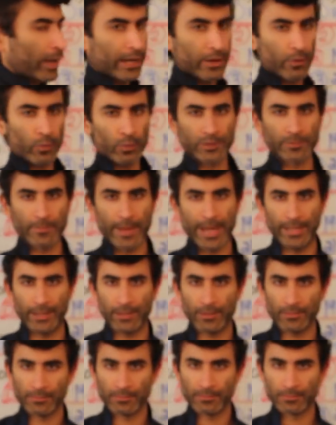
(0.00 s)
where it was
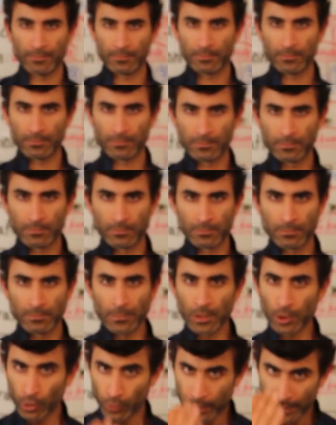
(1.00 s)
made.
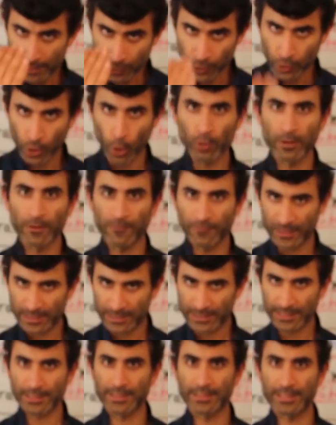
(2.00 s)
You need to know the
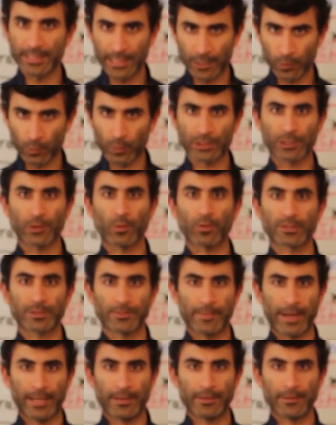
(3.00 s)
facility in which it
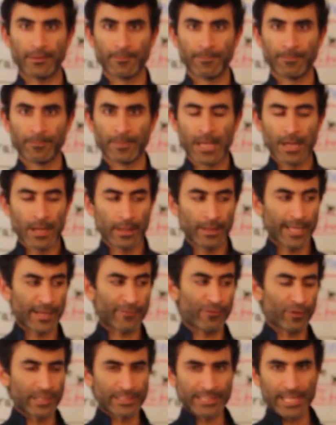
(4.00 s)
was made.
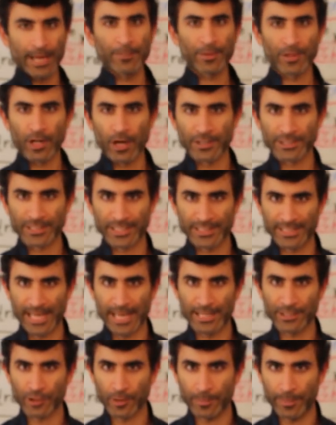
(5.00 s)
Like, for example, our
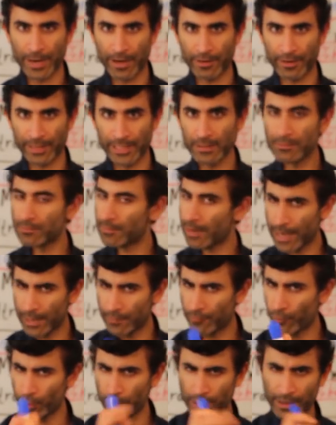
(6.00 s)
Schisandra berry.
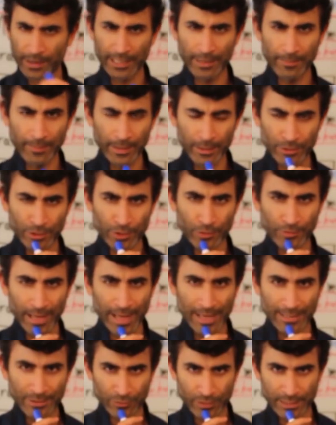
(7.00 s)
I wrote an email to you
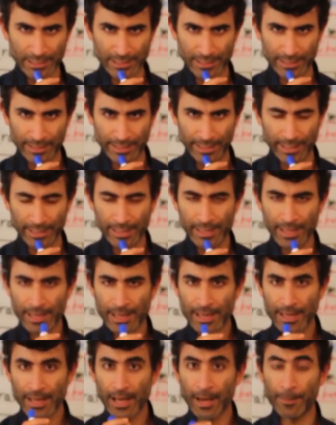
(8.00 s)
guys recently
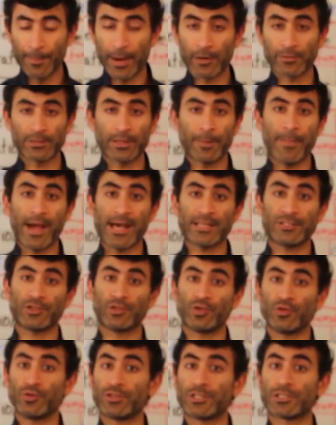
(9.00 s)
about the
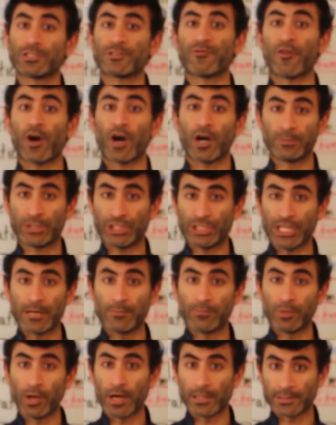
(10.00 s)
Massachusetts farm
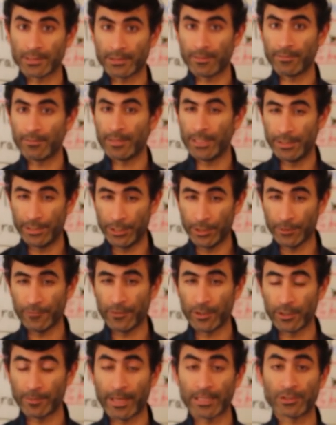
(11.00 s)
Shen Blossom in
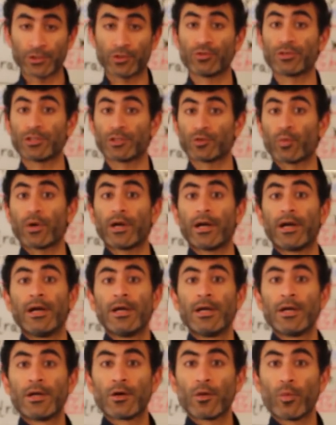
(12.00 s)
Deerfield, Massachusetts,
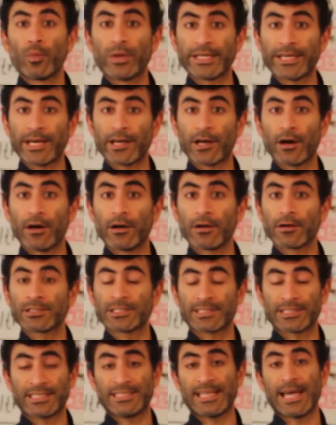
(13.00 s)
where we get our
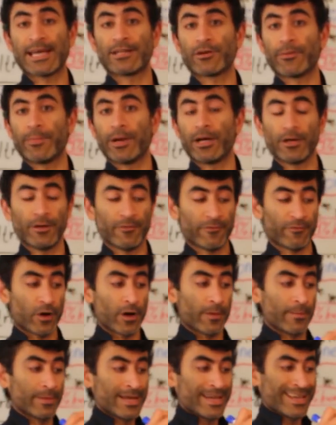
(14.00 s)
Schisandra berry
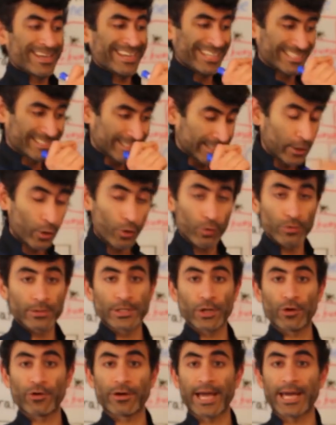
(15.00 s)
from. It's the
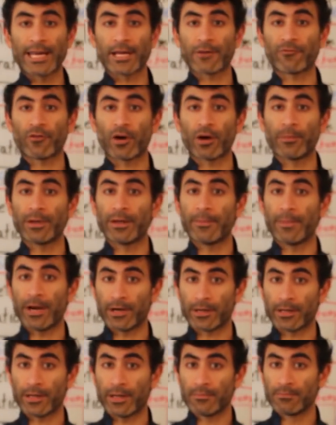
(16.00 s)
only organic farm in
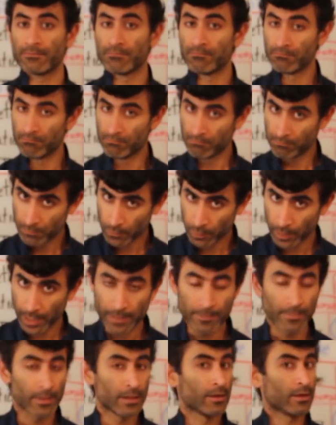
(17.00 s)
America.
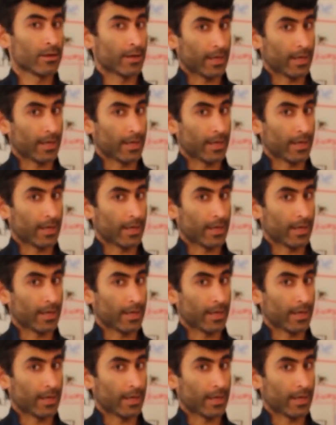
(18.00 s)
Okay?